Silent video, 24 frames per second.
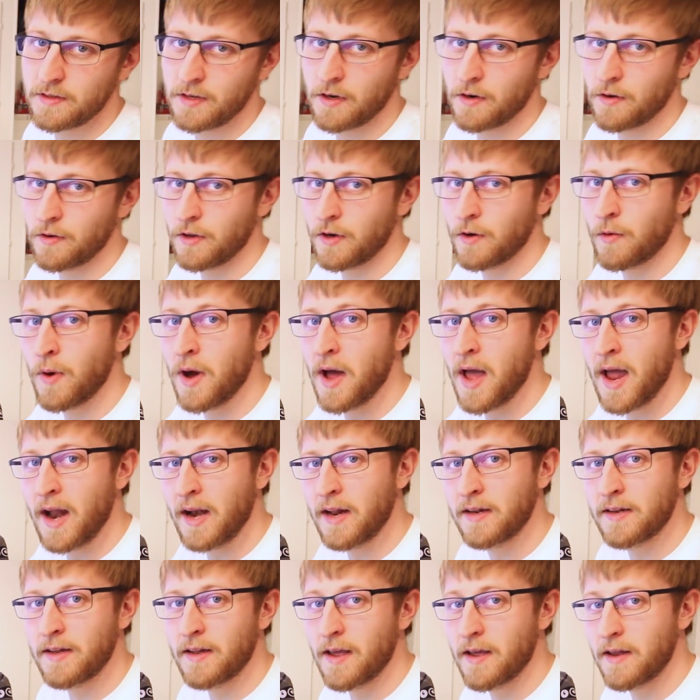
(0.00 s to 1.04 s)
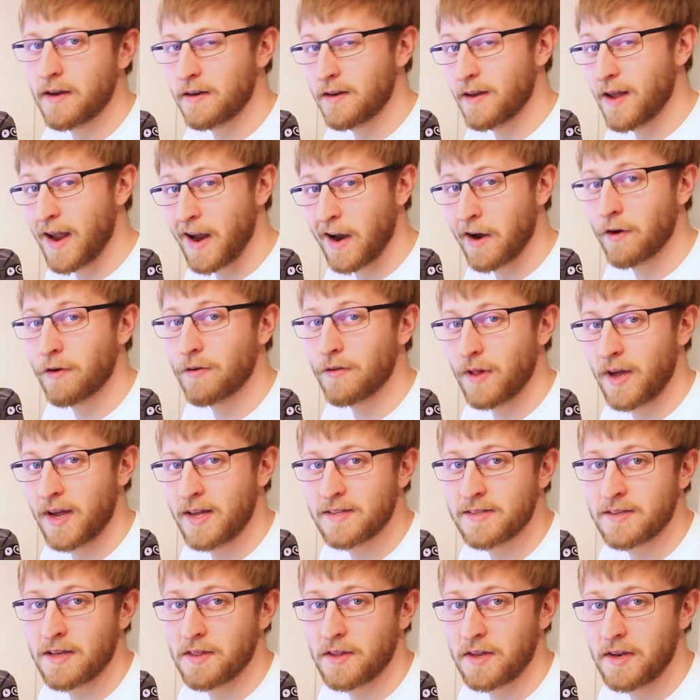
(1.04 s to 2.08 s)
You don't want any air
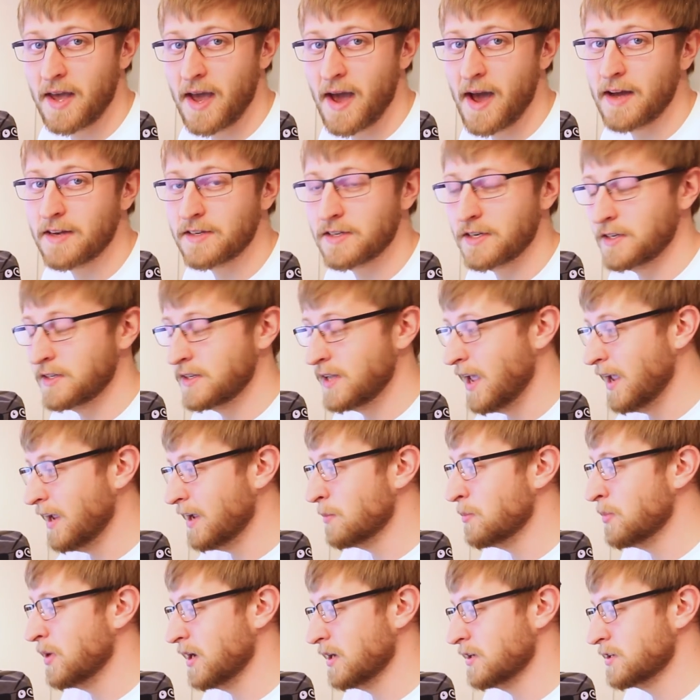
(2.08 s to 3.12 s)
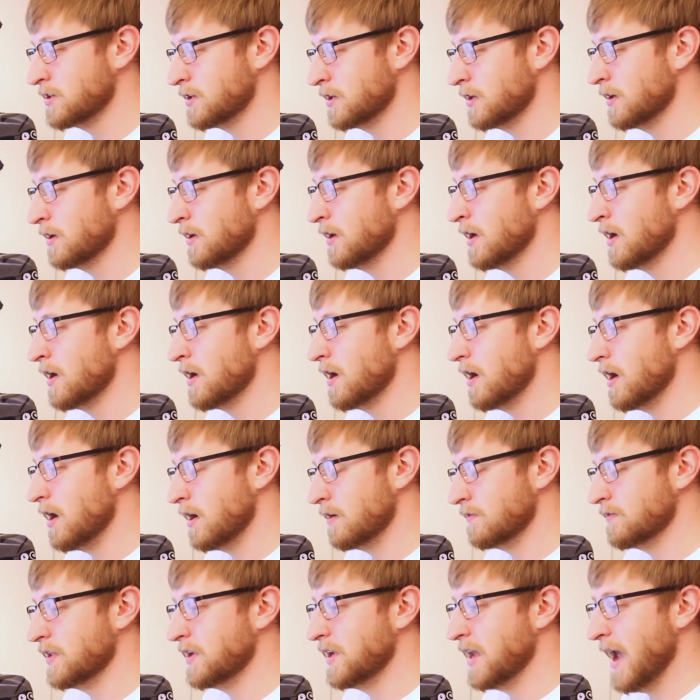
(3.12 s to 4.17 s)
lights on the dash, and take a picture
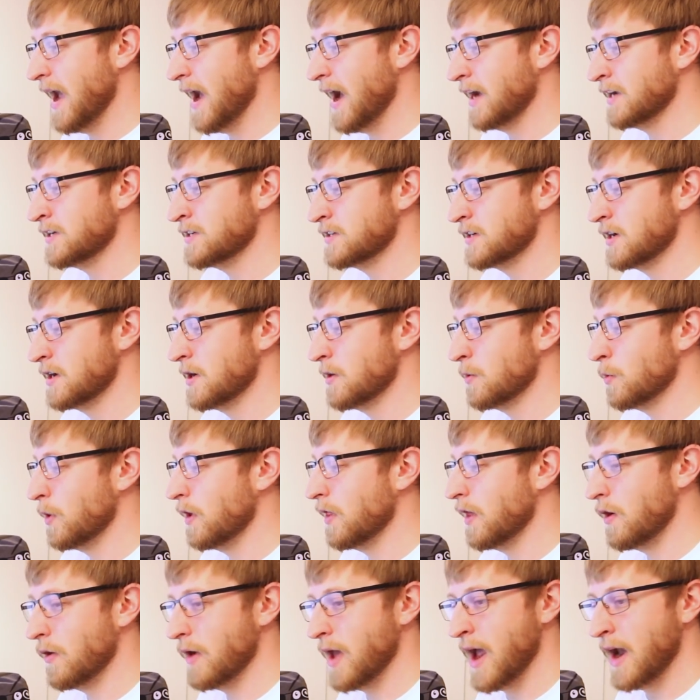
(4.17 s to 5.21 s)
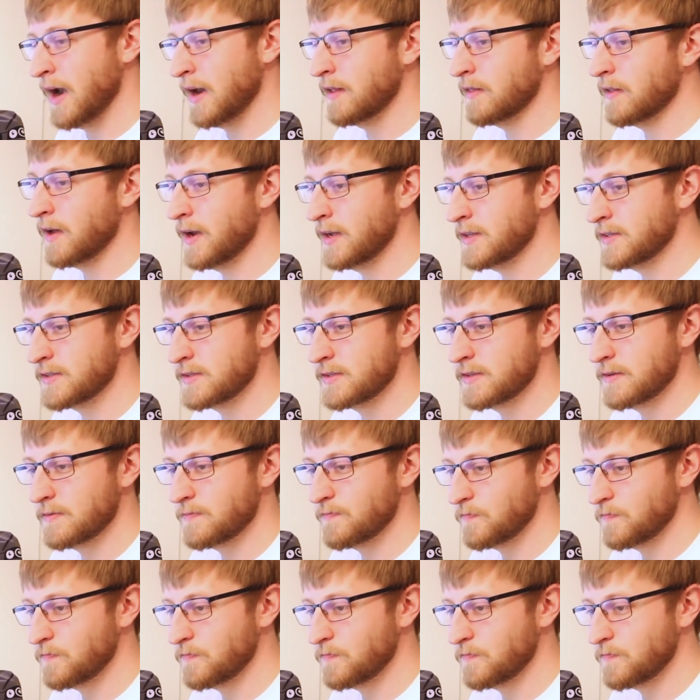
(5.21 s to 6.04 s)
of the dash without any lights.